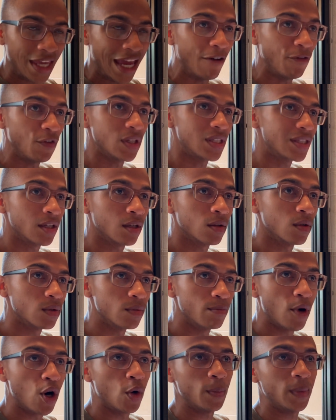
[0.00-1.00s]
Every single
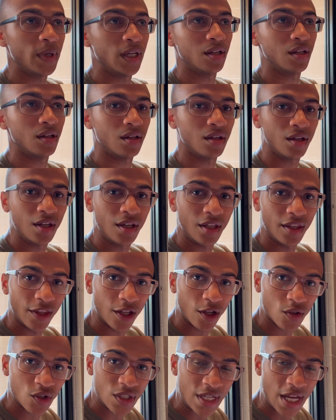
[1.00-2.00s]
moment,
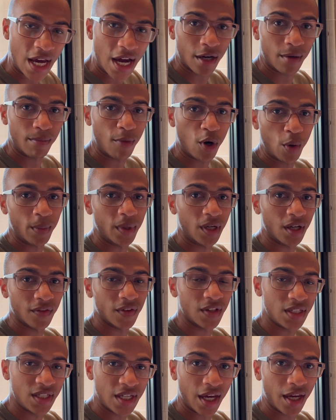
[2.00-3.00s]
there's not a moment
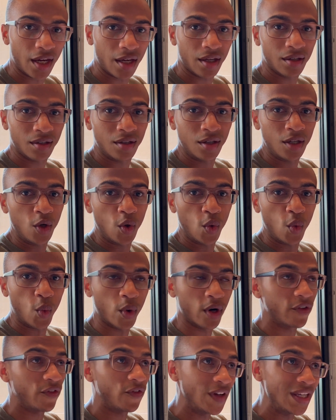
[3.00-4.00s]
of the day
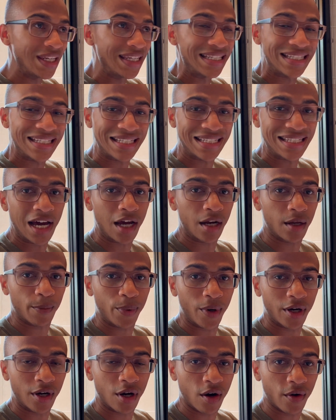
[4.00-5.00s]
where fitness is not
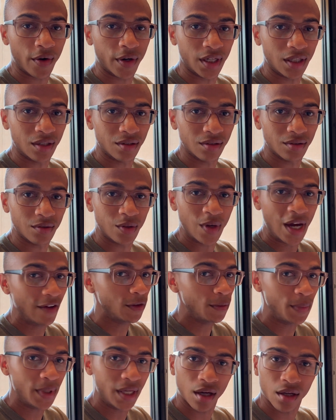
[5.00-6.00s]
a priority. You
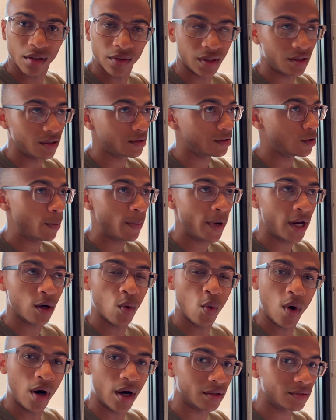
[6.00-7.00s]
have to be healthy, no
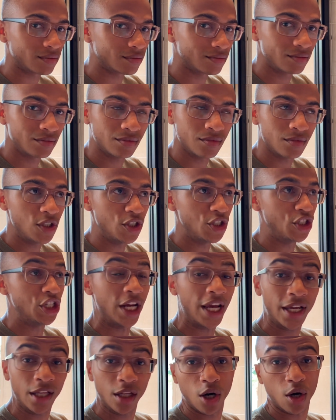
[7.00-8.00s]
matter what.
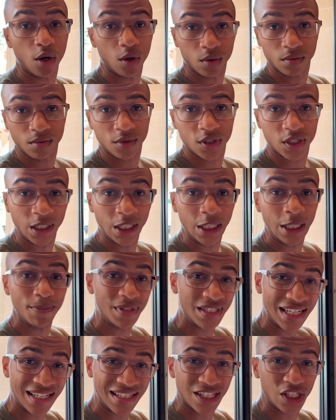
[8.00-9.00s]
J-Lo,
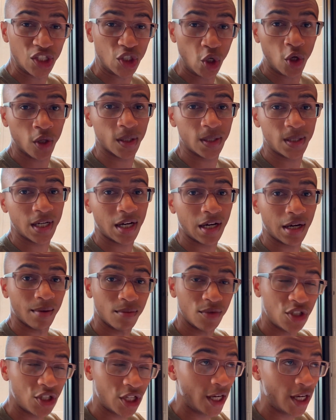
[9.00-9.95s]
Celine says this all the time.